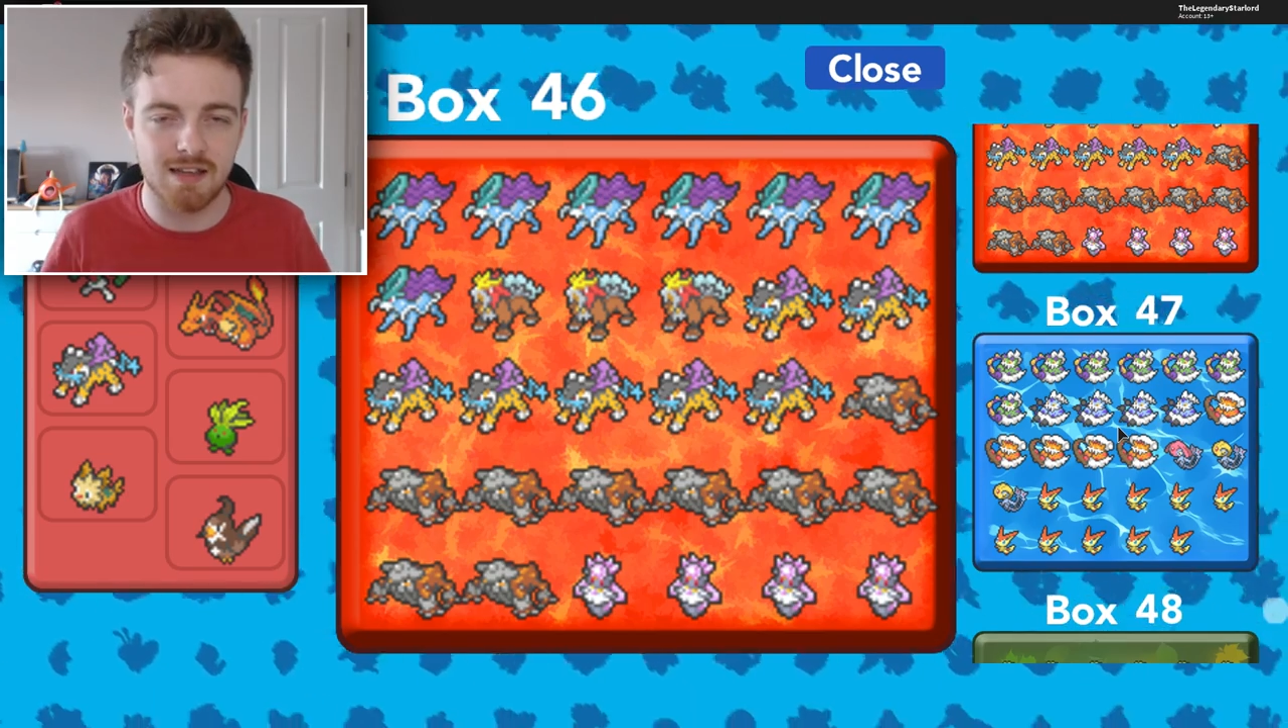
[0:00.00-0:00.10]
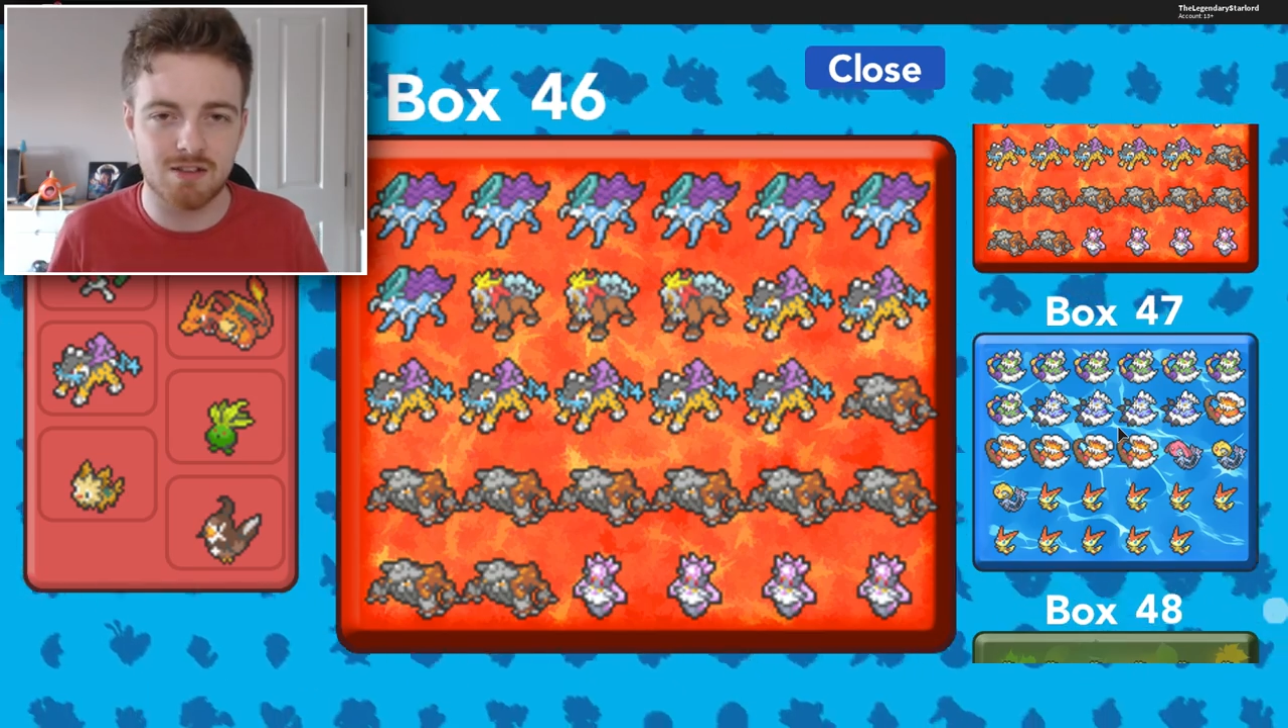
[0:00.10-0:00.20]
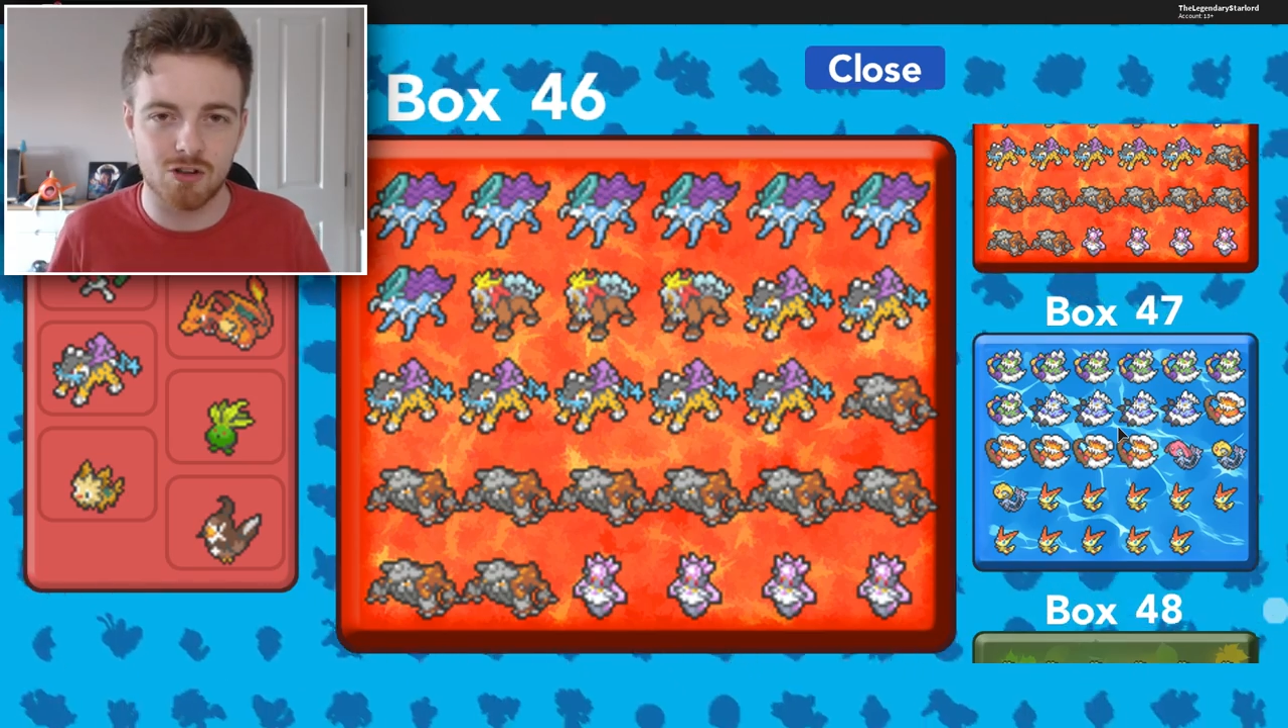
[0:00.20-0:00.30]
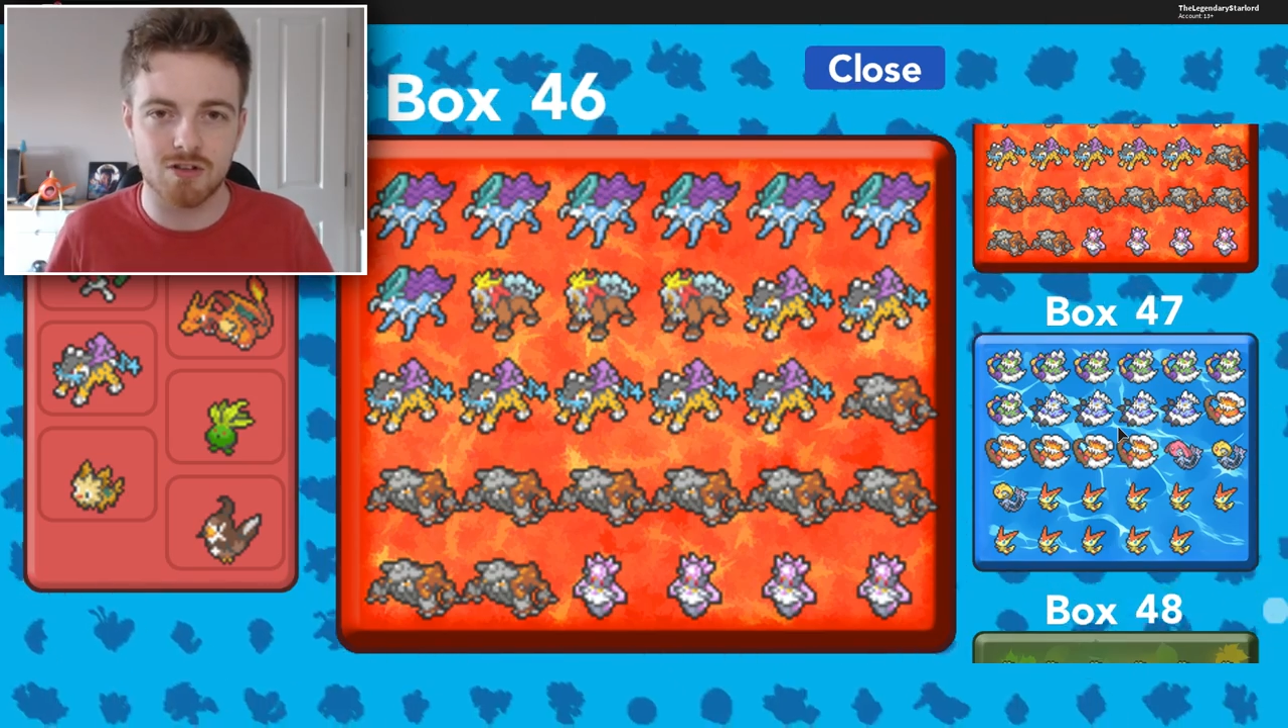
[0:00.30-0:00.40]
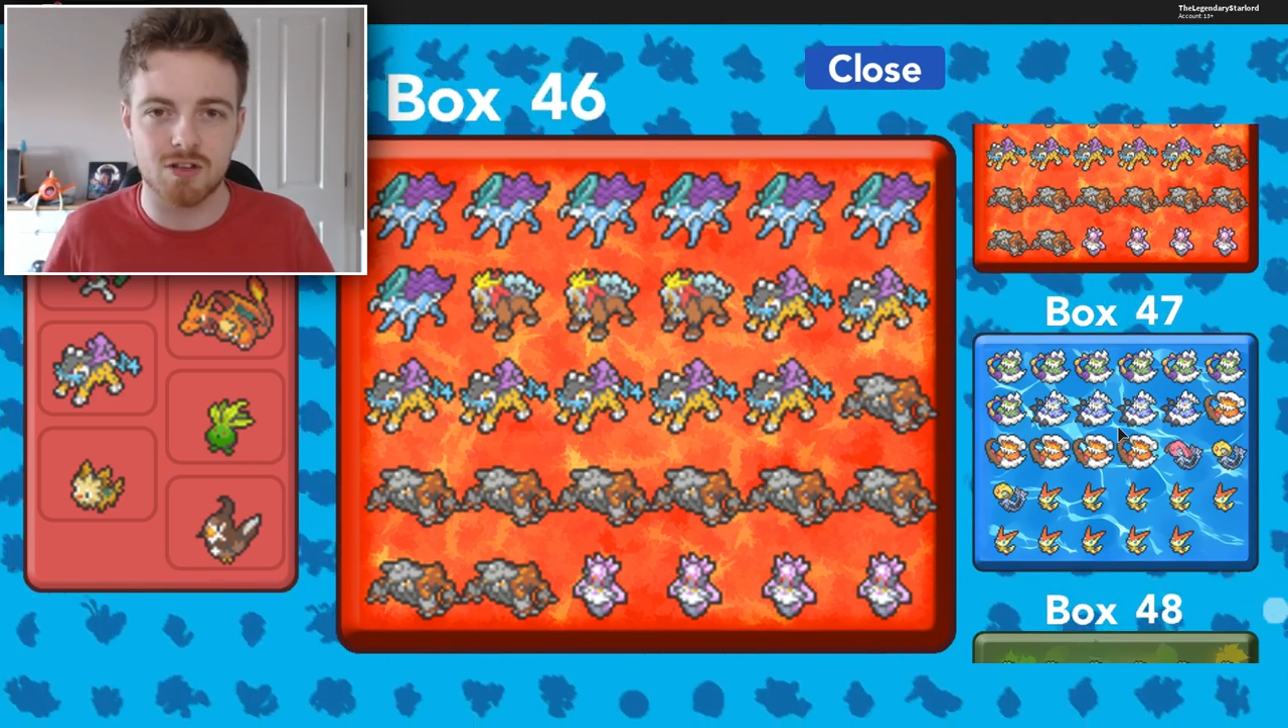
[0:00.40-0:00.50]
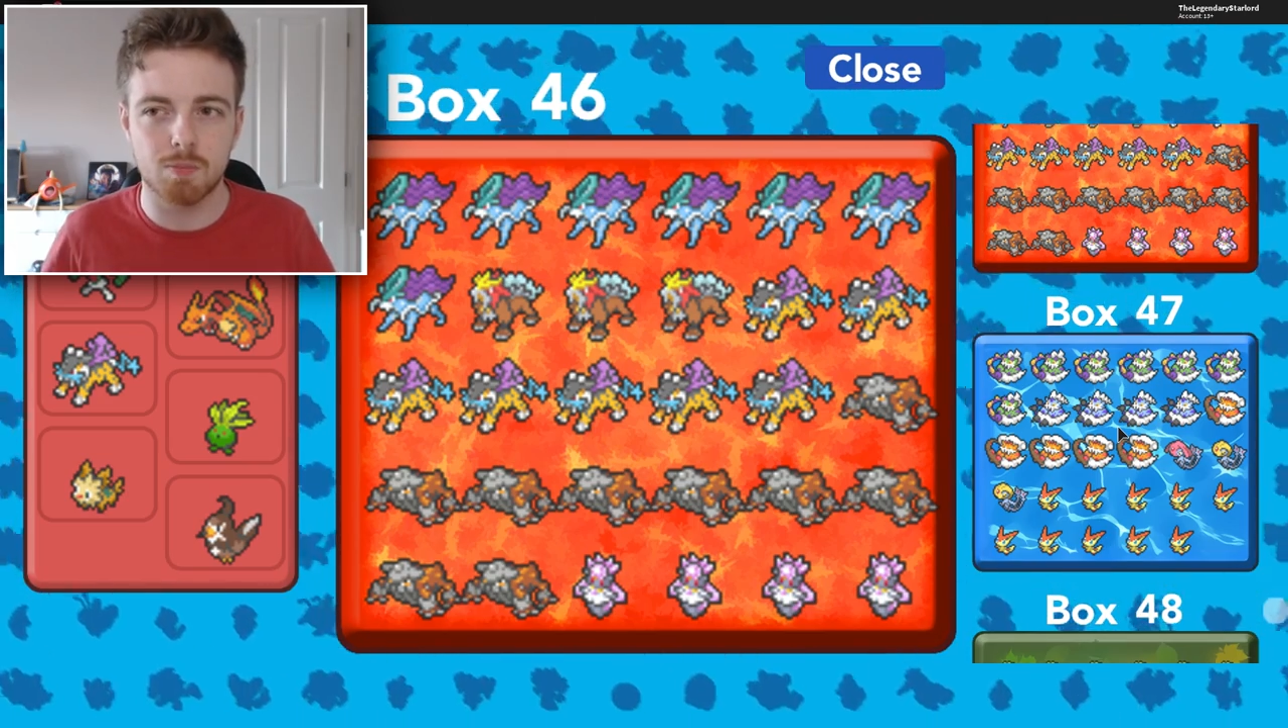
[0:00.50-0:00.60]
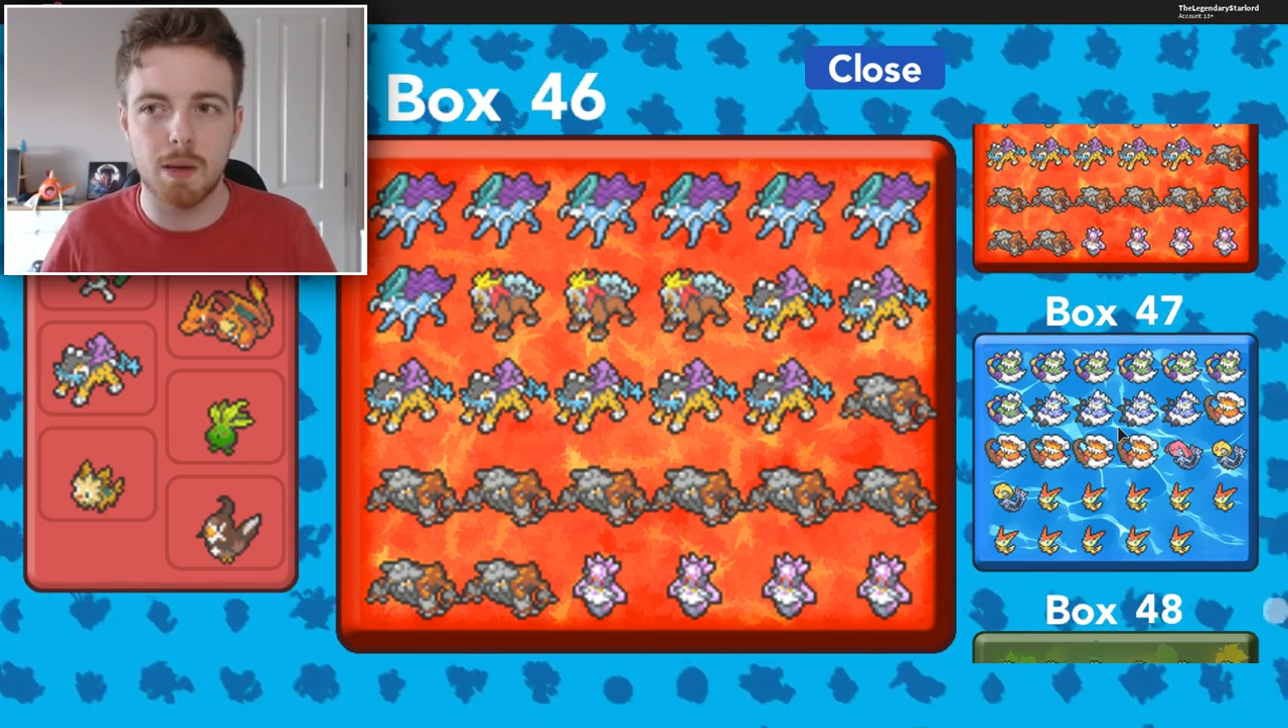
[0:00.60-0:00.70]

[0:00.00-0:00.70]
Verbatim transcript: easier to